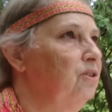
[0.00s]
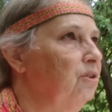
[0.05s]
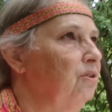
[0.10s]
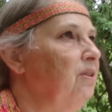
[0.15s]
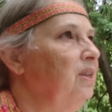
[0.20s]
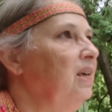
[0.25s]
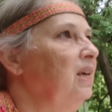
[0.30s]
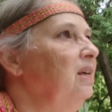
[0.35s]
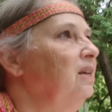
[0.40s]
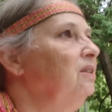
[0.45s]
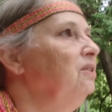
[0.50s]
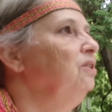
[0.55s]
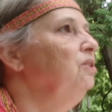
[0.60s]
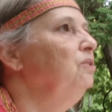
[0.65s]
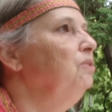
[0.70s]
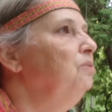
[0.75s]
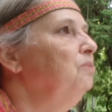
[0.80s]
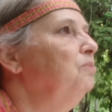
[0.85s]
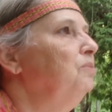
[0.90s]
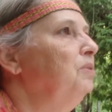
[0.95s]
So the
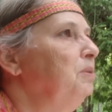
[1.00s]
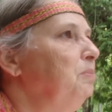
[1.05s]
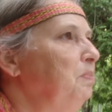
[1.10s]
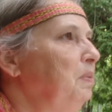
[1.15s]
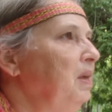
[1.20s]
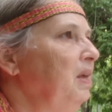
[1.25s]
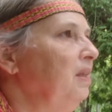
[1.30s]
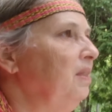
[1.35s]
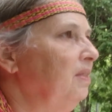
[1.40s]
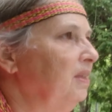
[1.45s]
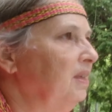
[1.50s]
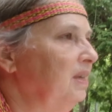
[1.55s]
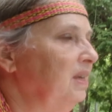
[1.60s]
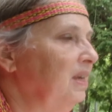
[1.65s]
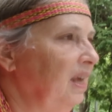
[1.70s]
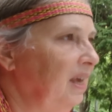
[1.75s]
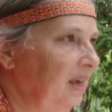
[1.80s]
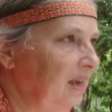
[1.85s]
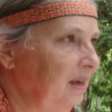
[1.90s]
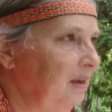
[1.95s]
Innu would be the
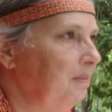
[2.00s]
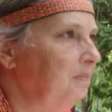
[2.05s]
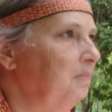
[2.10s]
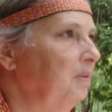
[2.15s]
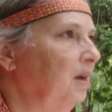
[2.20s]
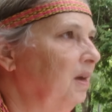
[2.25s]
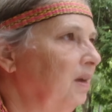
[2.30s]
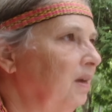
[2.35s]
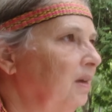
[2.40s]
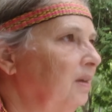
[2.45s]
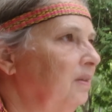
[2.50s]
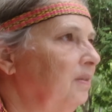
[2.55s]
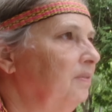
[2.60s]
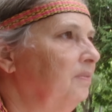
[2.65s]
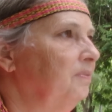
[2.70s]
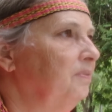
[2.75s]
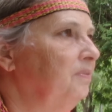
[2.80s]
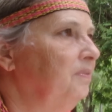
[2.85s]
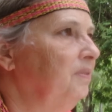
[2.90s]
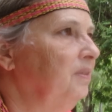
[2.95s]
name
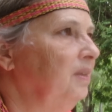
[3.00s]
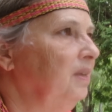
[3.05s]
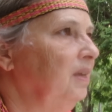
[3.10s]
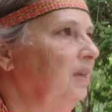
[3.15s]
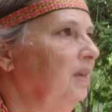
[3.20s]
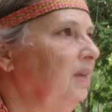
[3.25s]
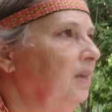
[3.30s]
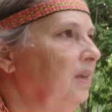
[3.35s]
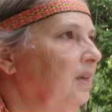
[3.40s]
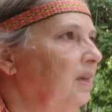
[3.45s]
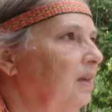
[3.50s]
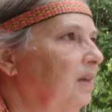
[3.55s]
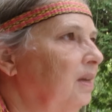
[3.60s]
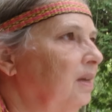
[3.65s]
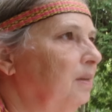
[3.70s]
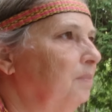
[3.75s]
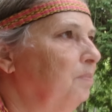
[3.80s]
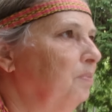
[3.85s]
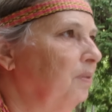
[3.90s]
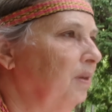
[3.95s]
of the
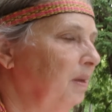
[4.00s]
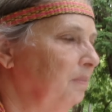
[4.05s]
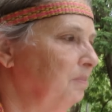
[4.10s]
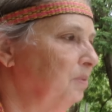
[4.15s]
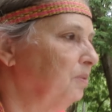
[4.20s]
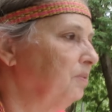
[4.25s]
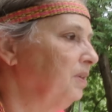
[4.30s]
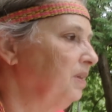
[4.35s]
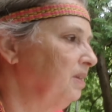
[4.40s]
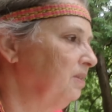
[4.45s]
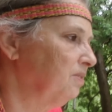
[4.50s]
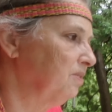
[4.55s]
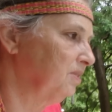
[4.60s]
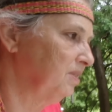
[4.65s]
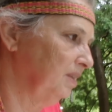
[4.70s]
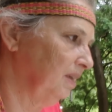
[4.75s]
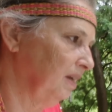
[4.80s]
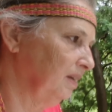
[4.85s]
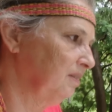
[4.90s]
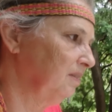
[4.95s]
uh, primordial
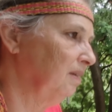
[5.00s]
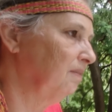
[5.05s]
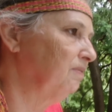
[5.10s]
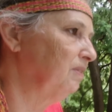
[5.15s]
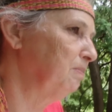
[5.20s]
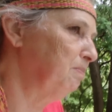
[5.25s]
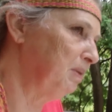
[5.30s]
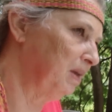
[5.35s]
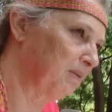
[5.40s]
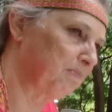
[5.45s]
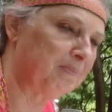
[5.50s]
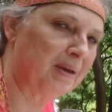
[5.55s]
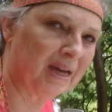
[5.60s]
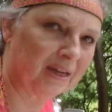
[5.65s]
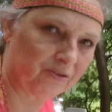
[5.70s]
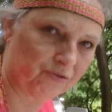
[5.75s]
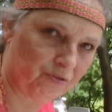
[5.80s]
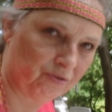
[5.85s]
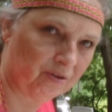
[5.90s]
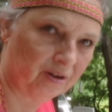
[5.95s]
sect of the
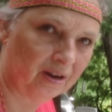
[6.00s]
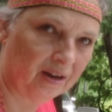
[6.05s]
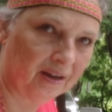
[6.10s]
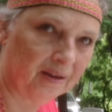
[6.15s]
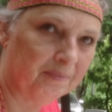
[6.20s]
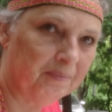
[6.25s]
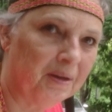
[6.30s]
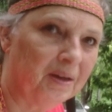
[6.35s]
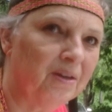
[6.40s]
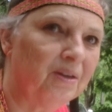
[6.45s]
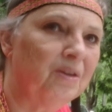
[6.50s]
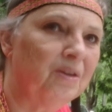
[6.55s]
Micmac tribe